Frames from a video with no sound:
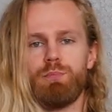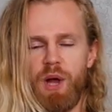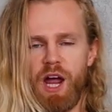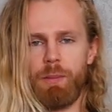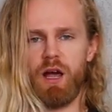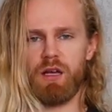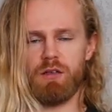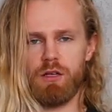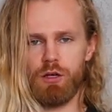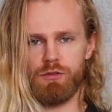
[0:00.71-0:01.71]

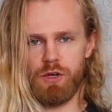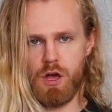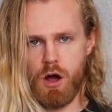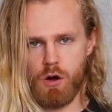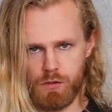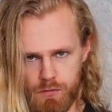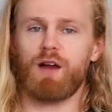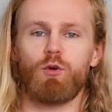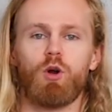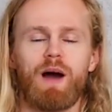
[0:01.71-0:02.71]
Backpacking gear video. Hey
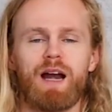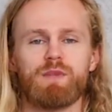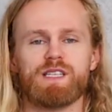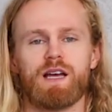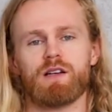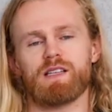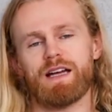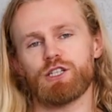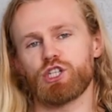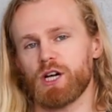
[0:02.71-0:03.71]
everyone, my name is Alex and
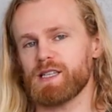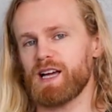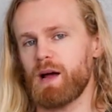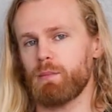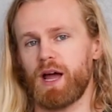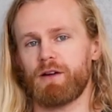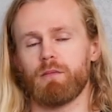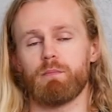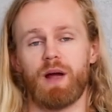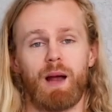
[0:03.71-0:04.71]
I just got back
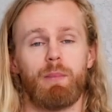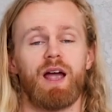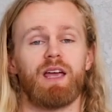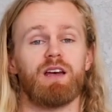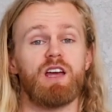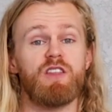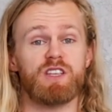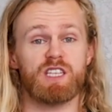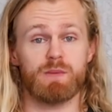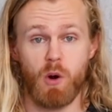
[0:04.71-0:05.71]
from backpacking in
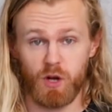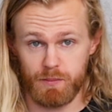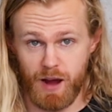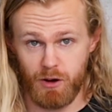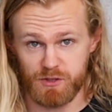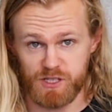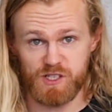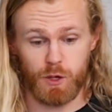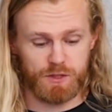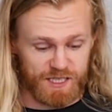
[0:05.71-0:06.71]
the Smoky Mountains.
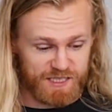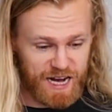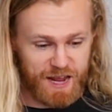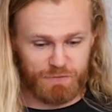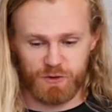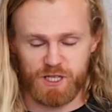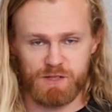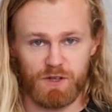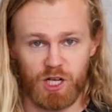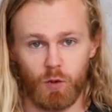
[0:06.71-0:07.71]
So today for
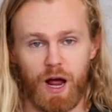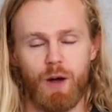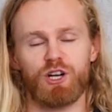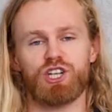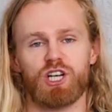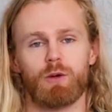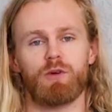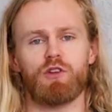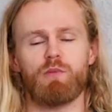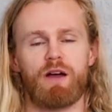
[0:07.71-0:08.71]
this video, I want to share
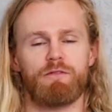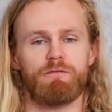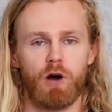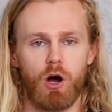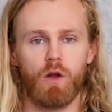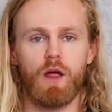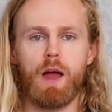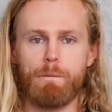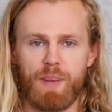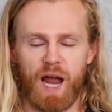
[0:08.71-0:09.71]
with you my fall
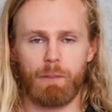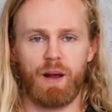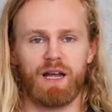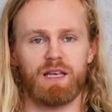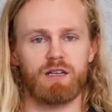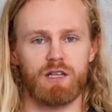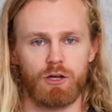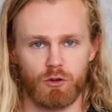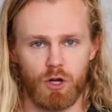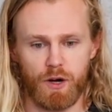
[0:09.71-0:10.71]
backpacking
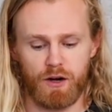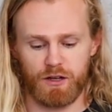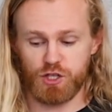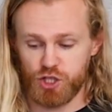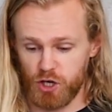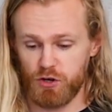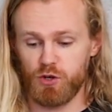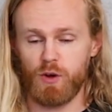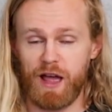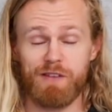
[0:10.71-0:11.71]
gear loadout and show
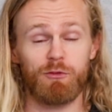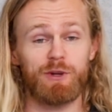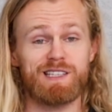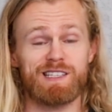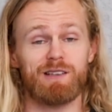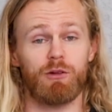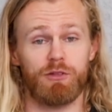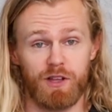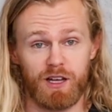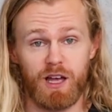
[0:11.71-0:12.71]
you every single
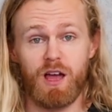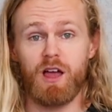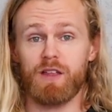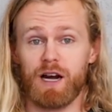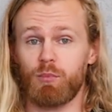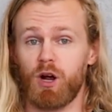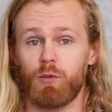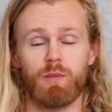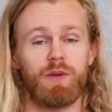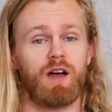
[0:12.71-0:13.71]
thing that I
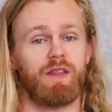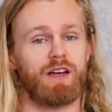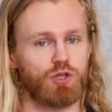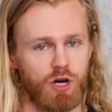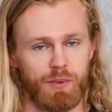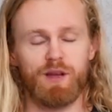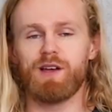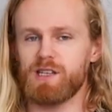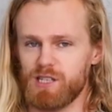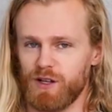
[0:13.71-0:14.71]
brought with me on that trip.
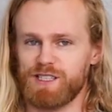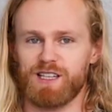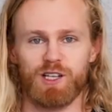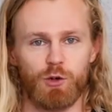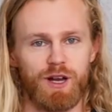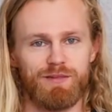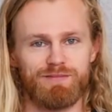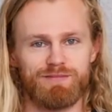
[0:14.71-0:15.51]
So let's get into it.